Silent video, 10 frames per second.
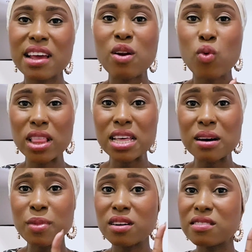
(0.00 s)
And one thing
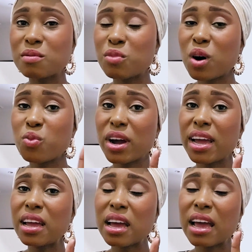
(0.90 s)
about
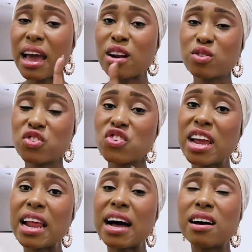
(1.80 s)
Zimbabwe and
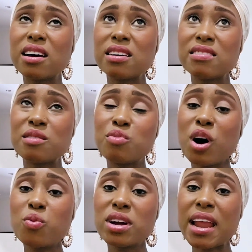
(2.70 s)
Australia,
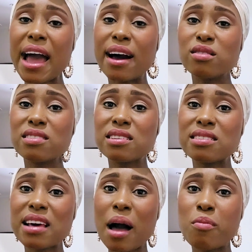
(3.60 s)
Zimbabwean
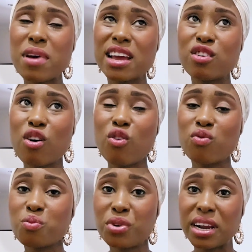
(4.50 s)
houses are made
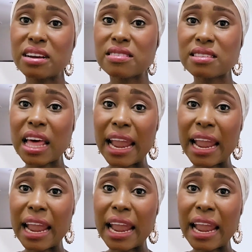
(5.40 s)
of bricks.